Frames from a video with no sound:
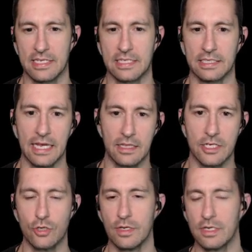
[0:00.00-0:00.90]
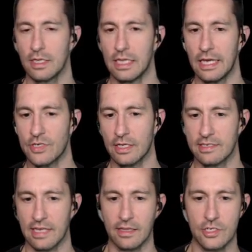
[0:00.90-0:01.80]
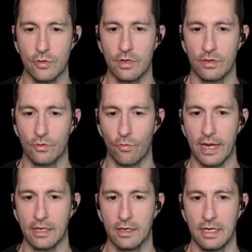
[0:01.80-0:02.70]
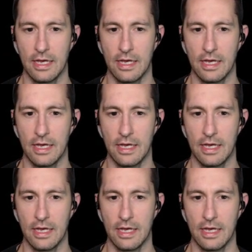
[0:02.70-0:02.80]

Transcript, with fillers: It's slightly shooting to the left, slightly shooting to the right,